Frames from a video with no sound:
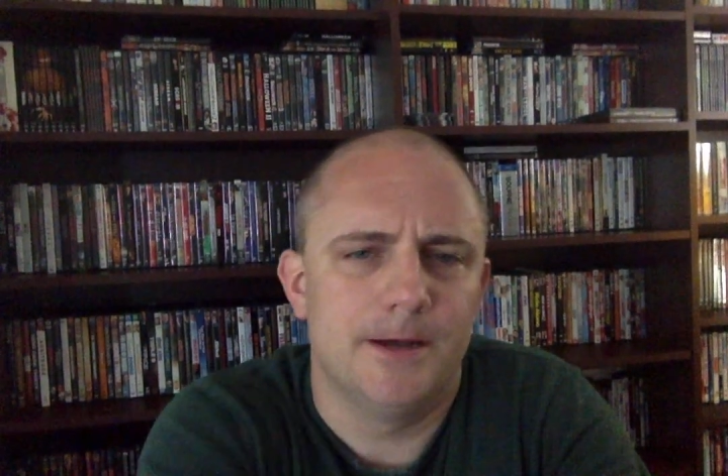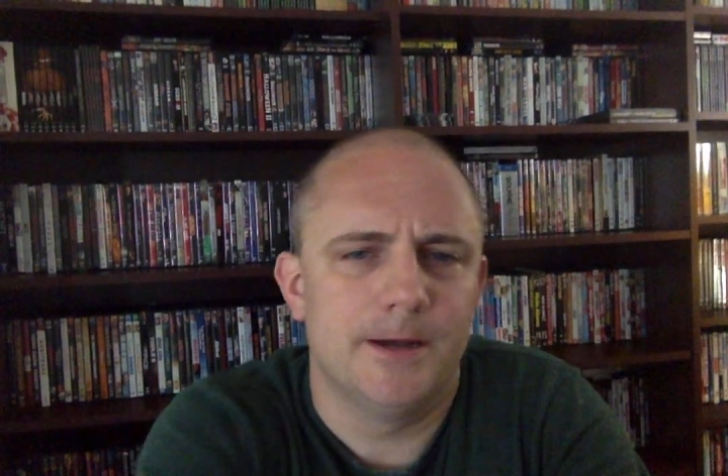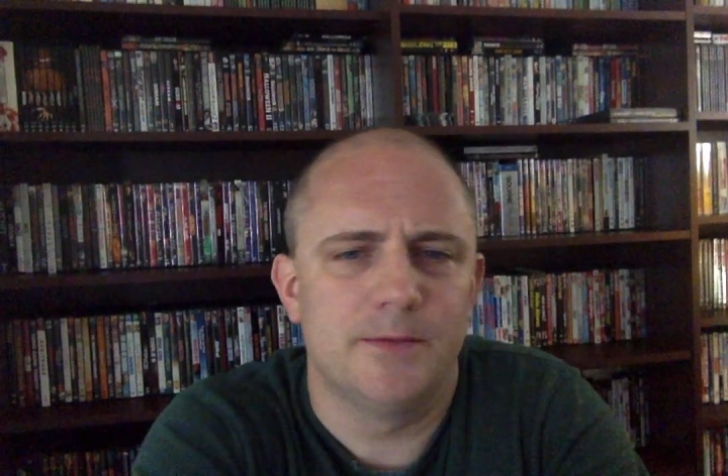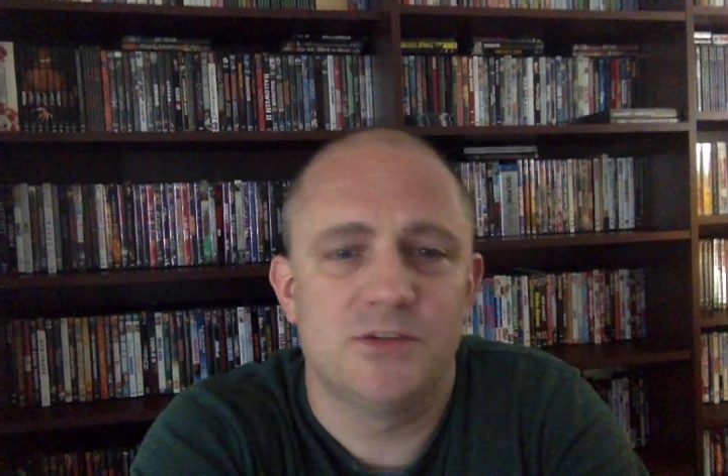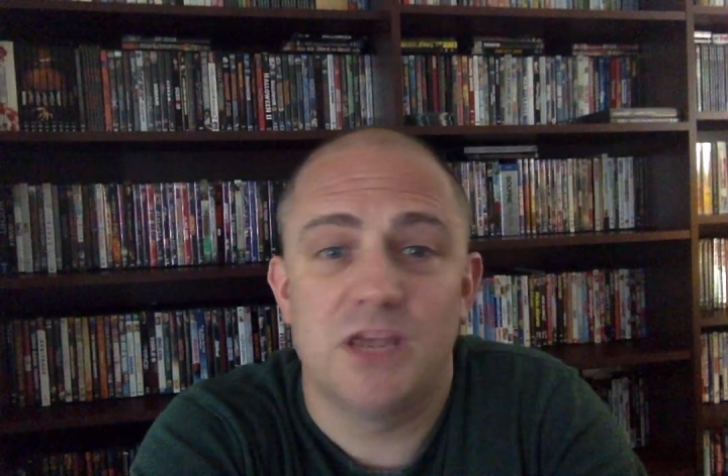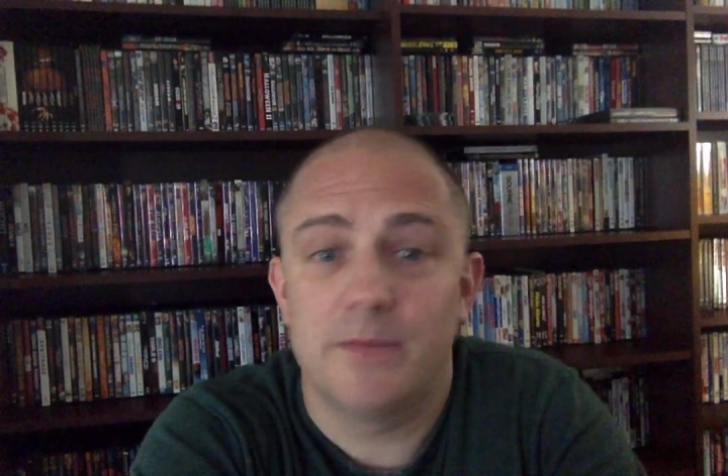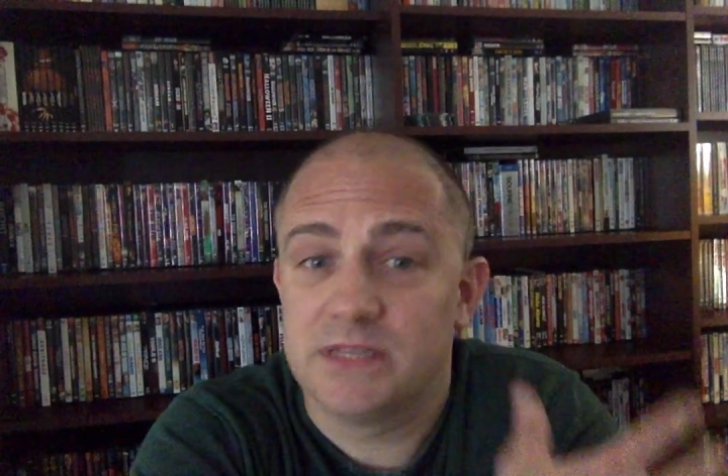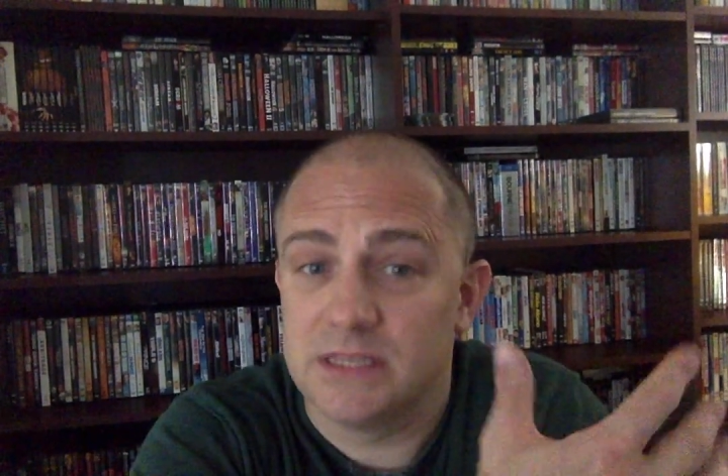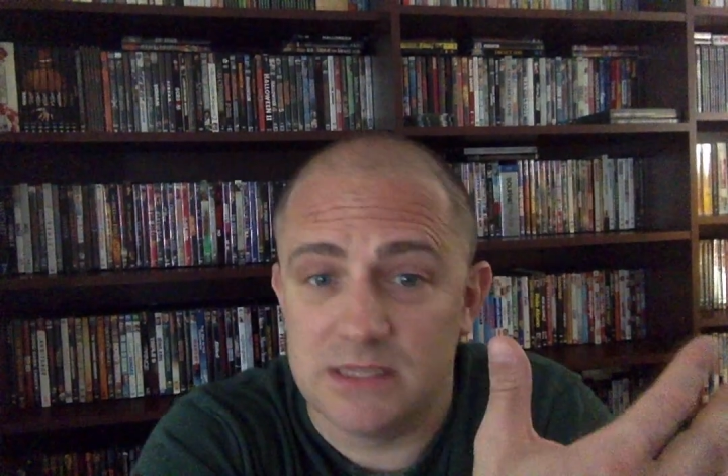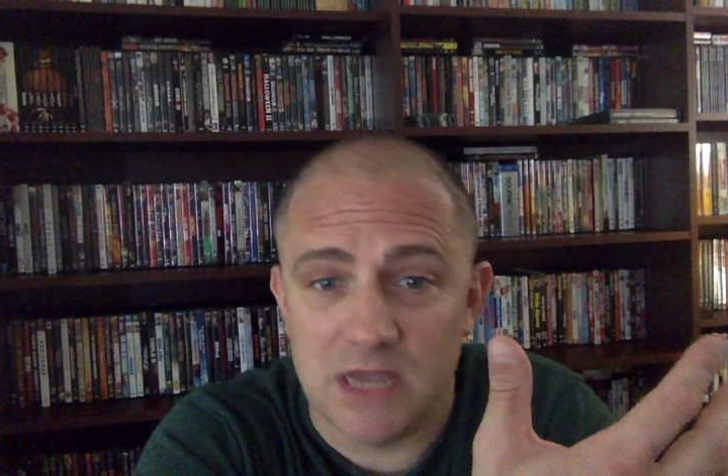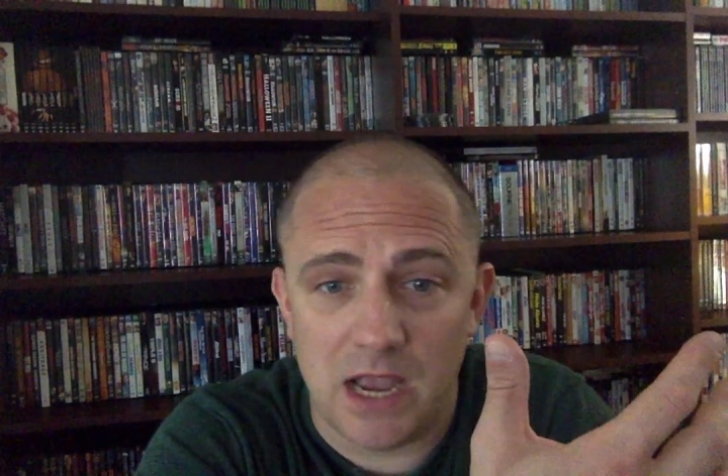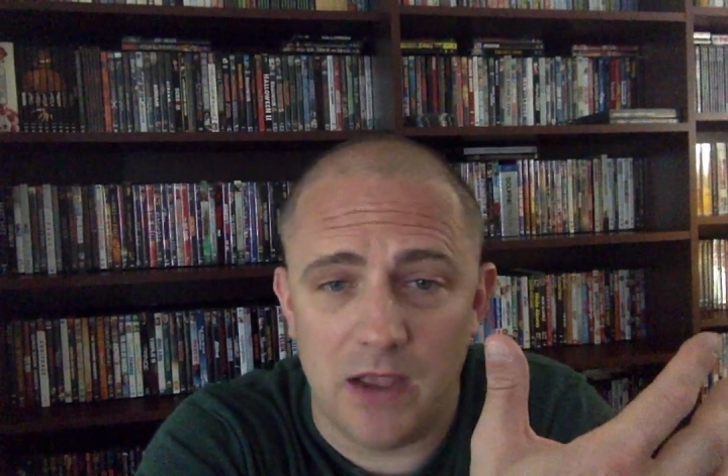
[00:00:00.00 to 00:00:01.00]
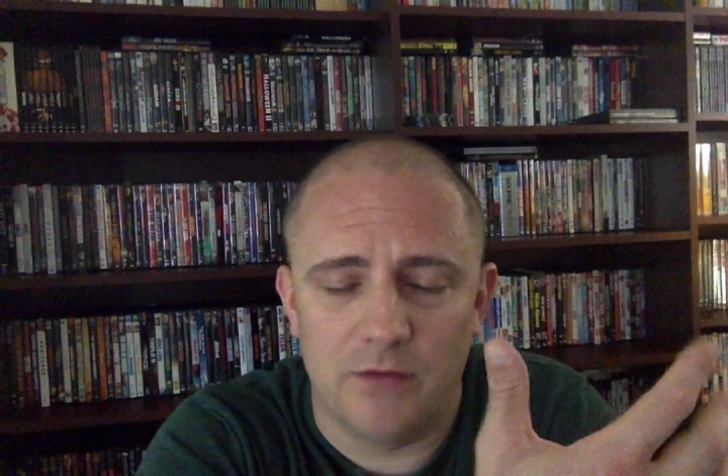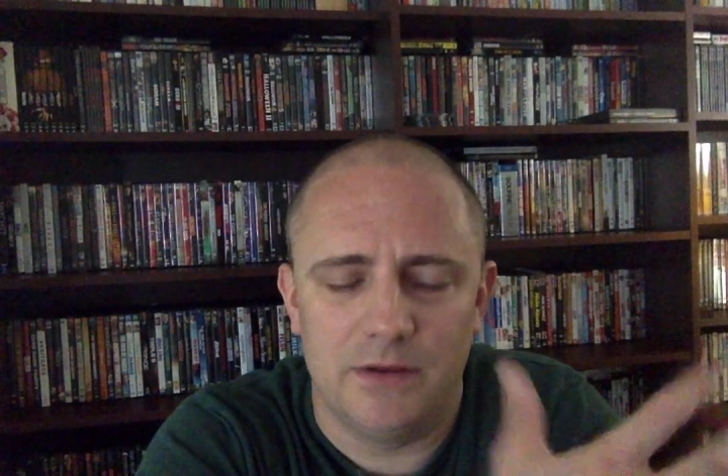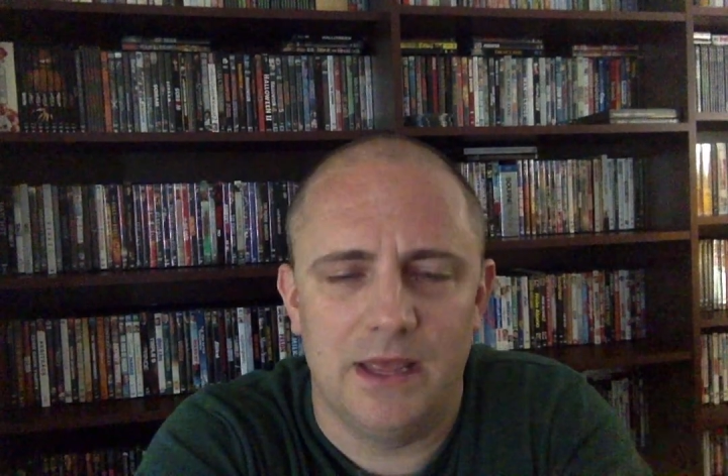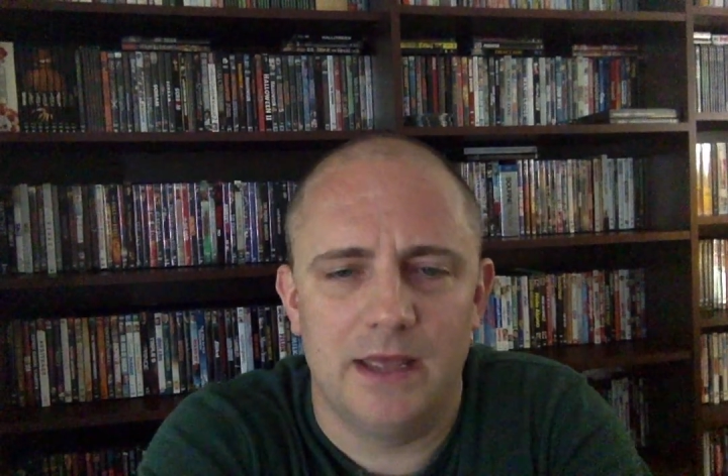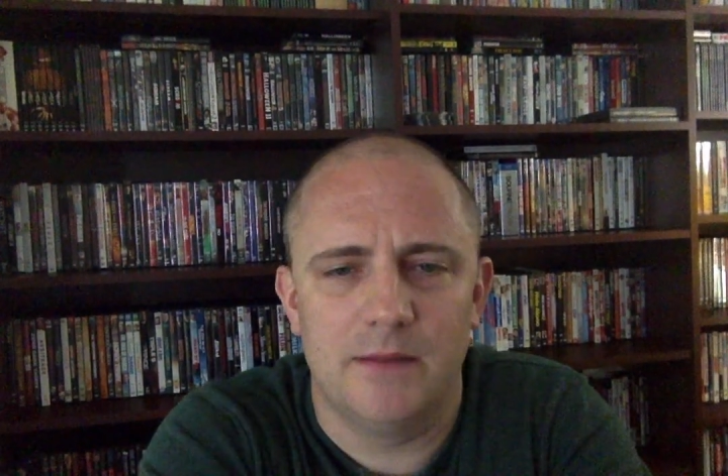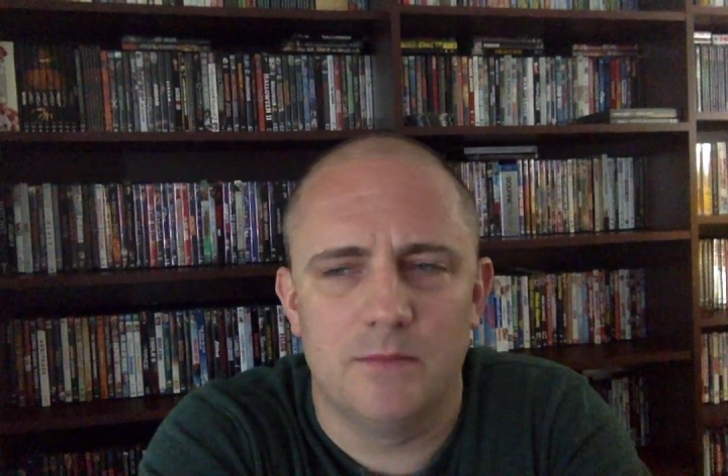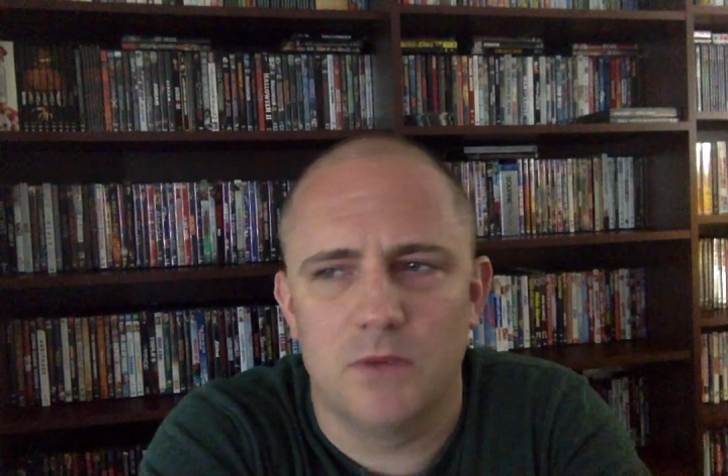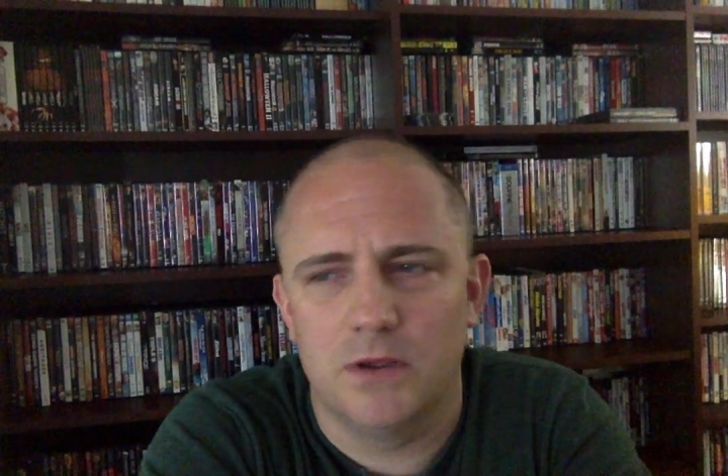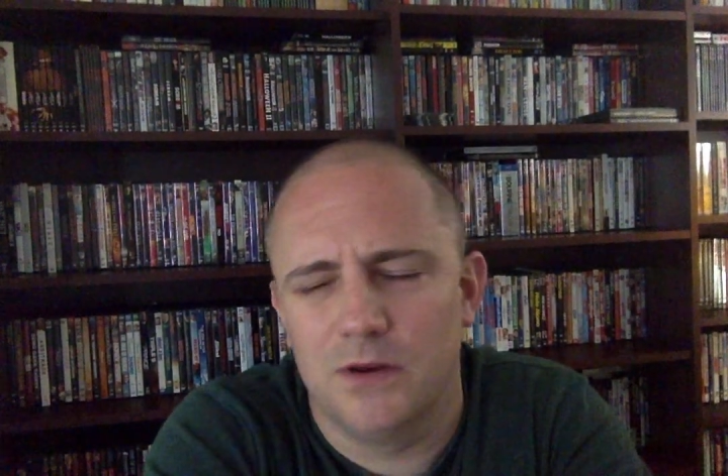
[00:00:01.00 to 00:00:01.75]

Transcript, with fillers: Um, Jameson Taillon had